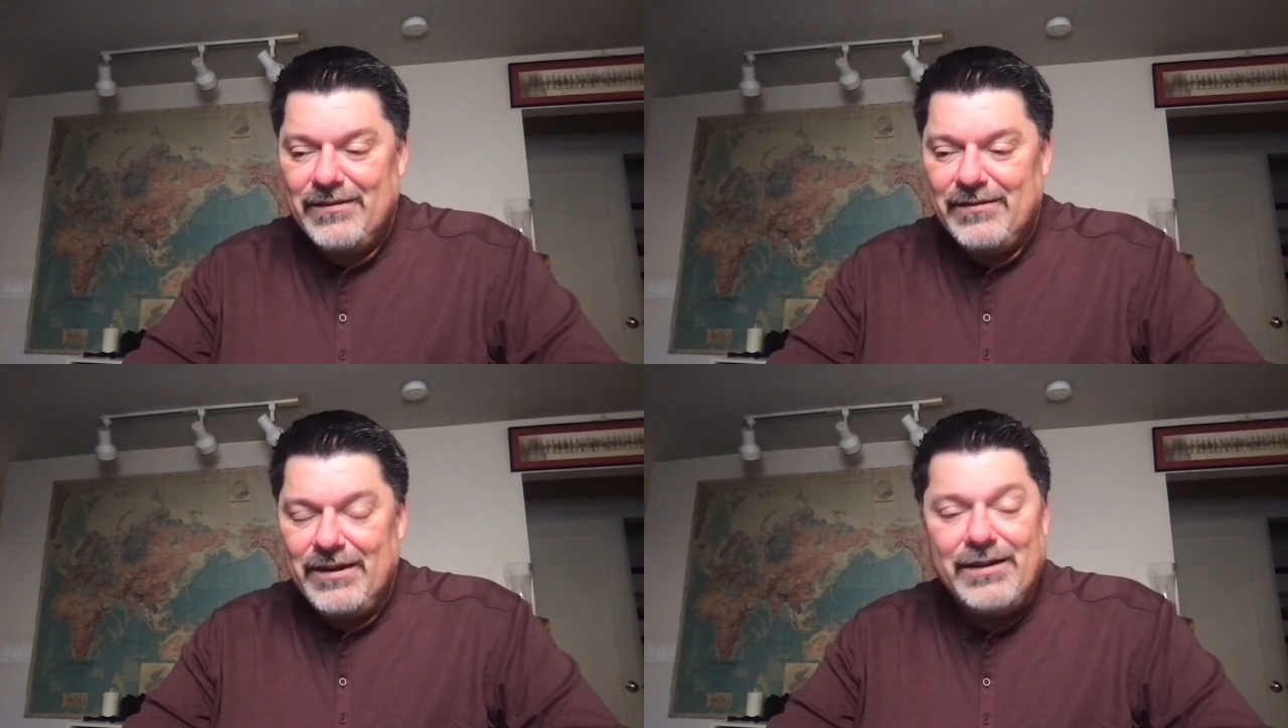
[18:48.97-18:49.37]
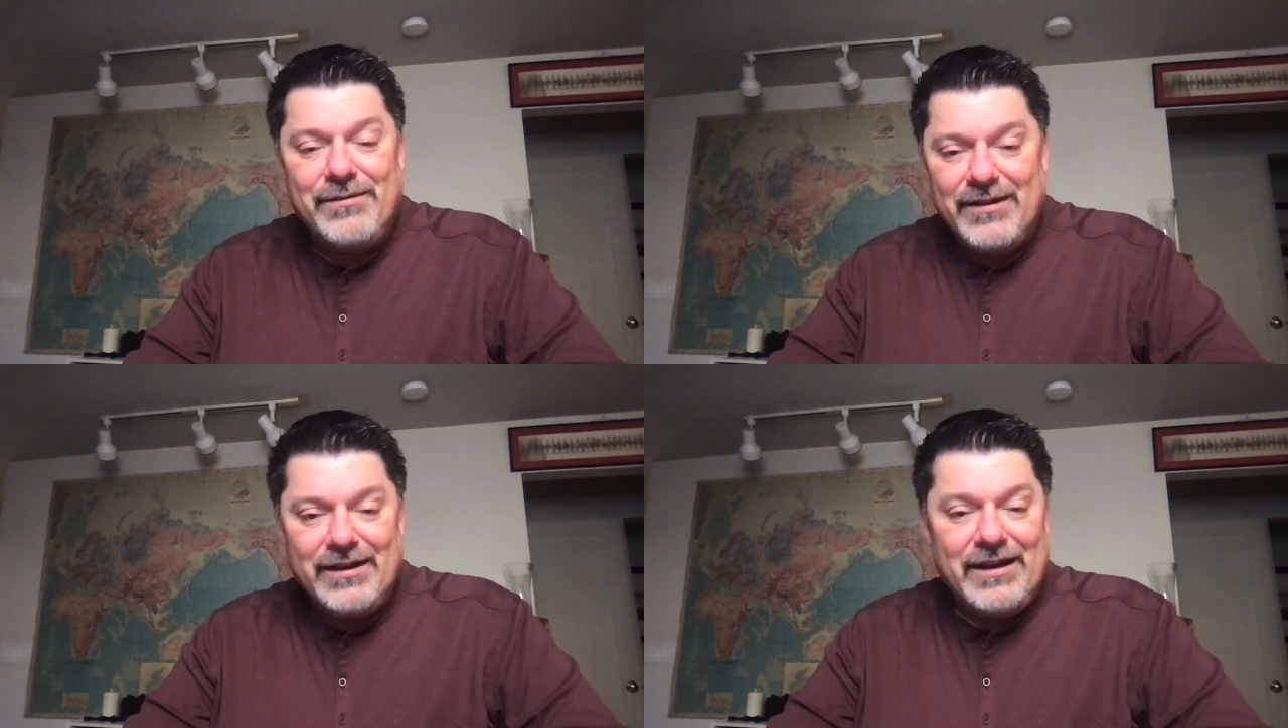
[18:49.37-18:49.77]

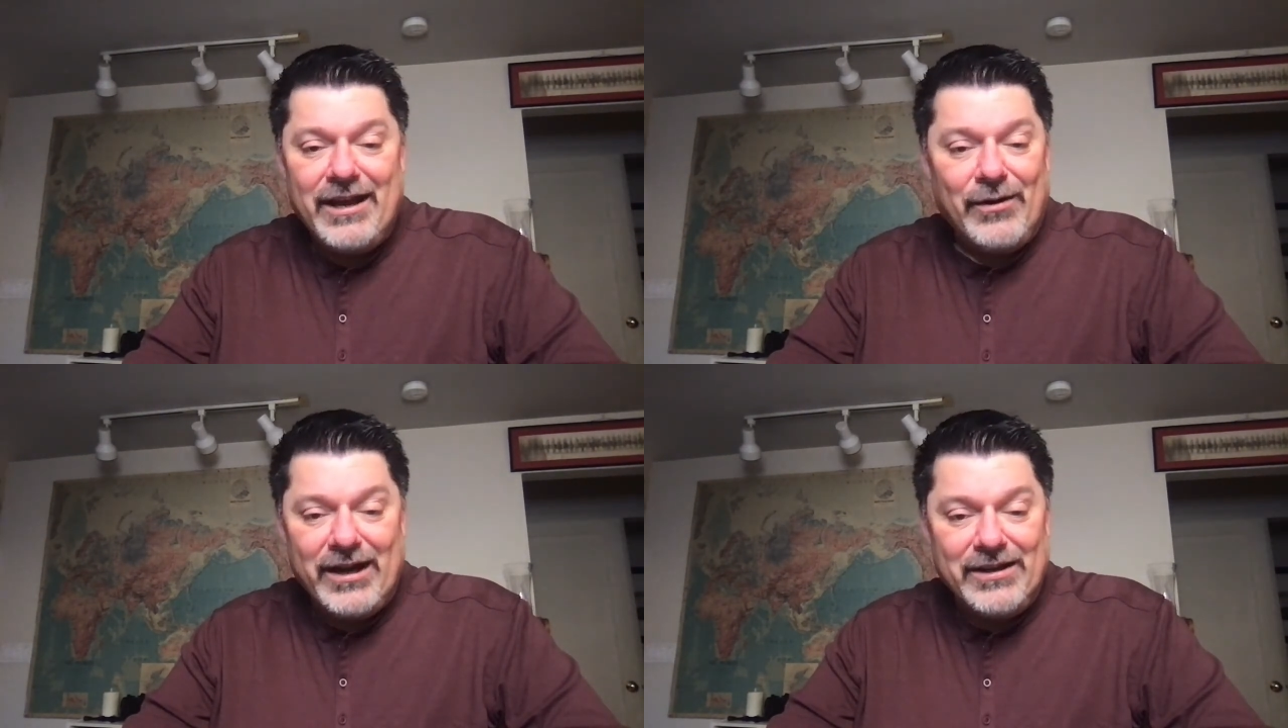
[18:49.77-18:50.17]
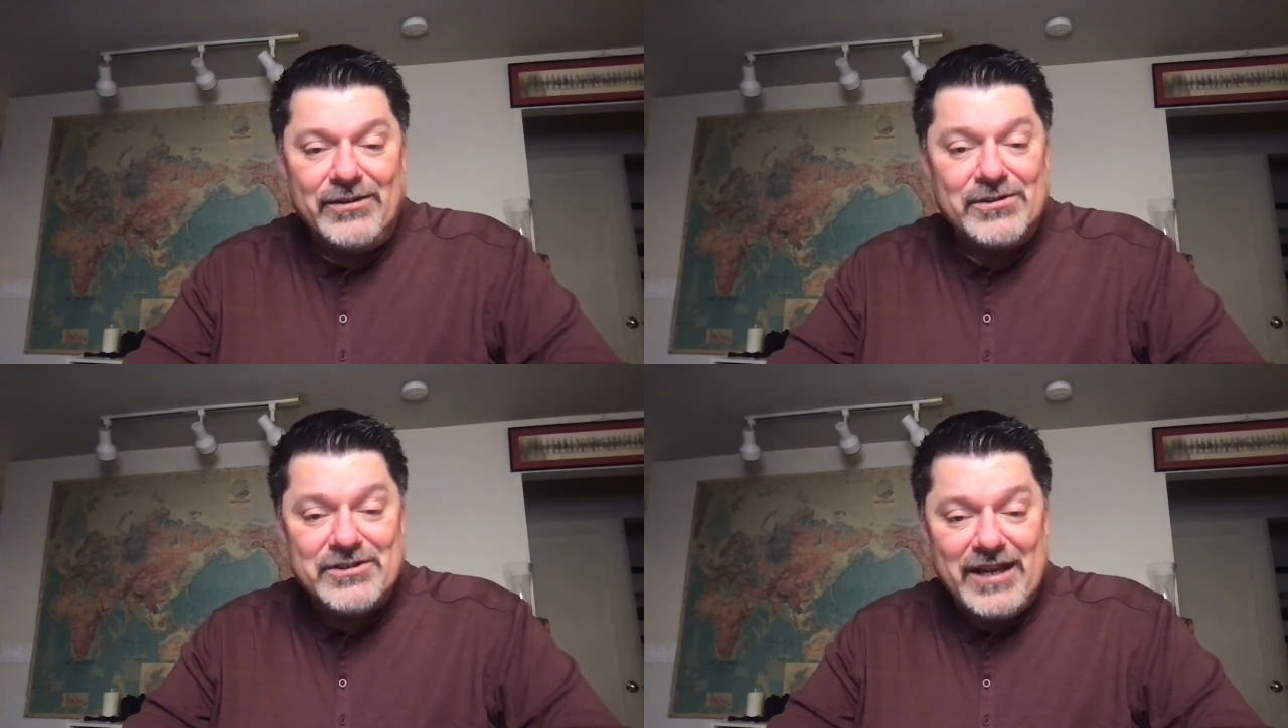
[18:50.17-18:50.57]
and how I
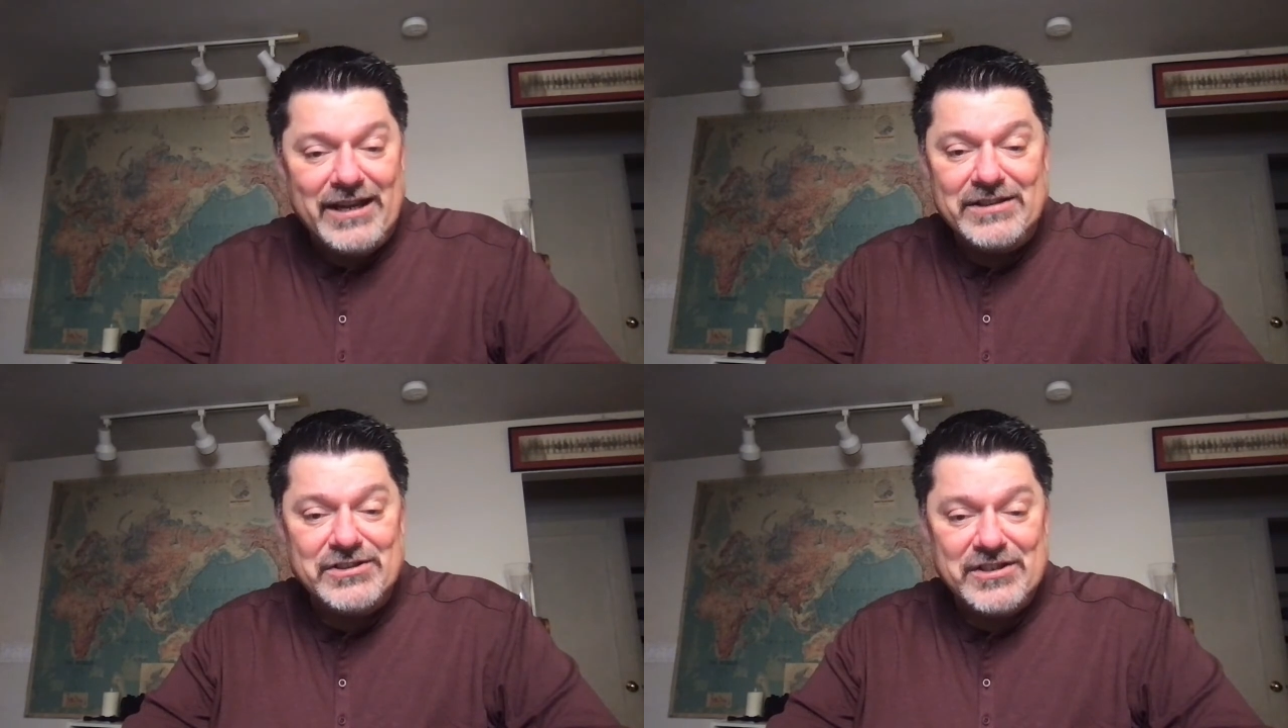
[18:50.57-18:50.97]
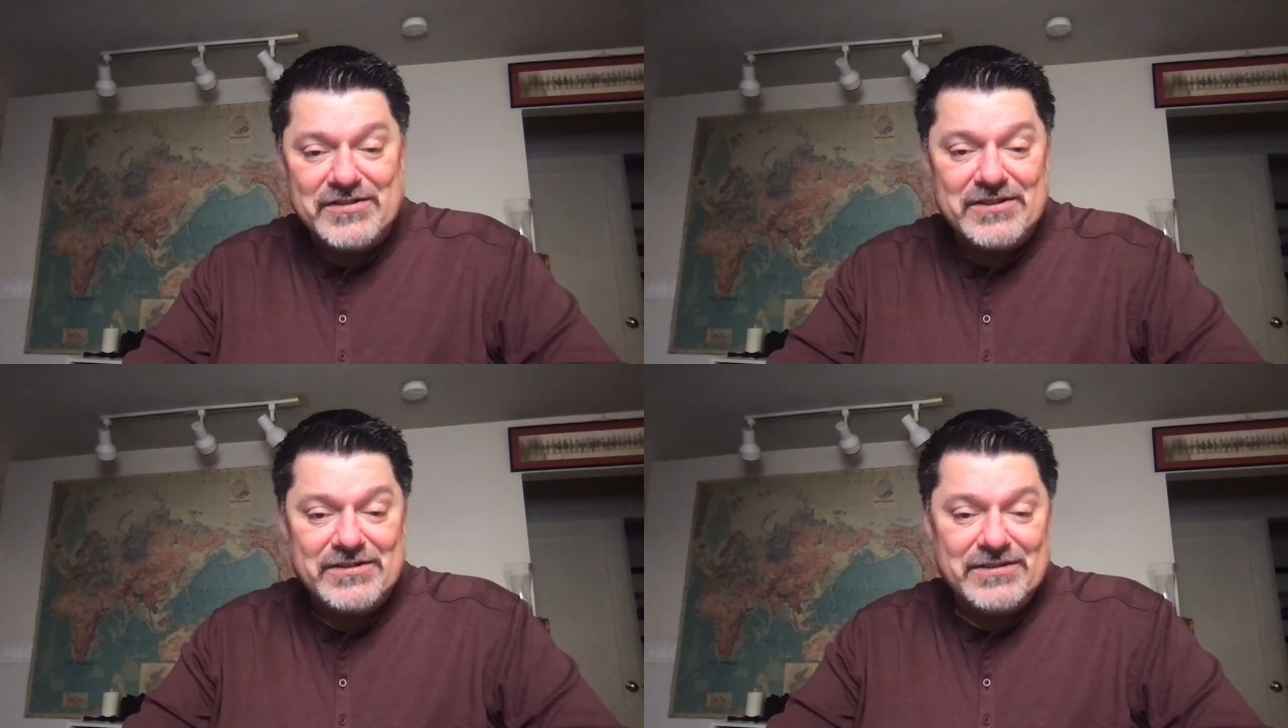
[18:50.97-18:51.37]
understand
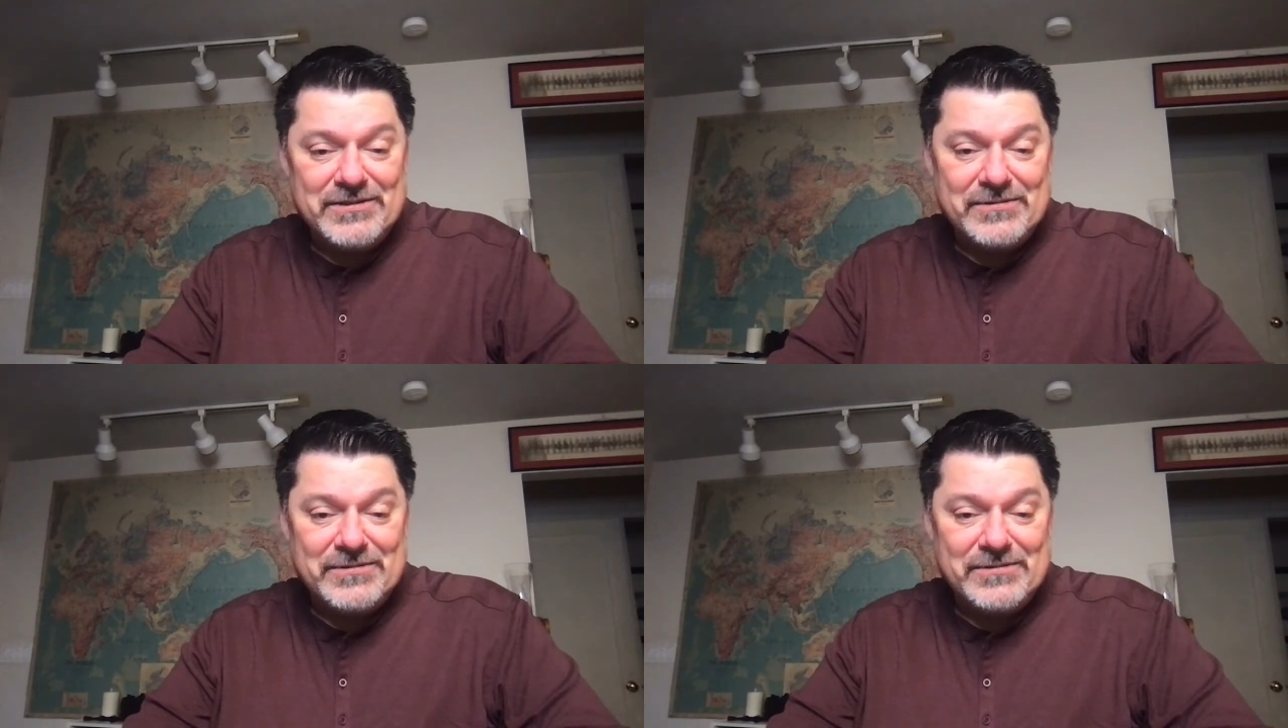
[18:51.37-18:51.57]
Jesus.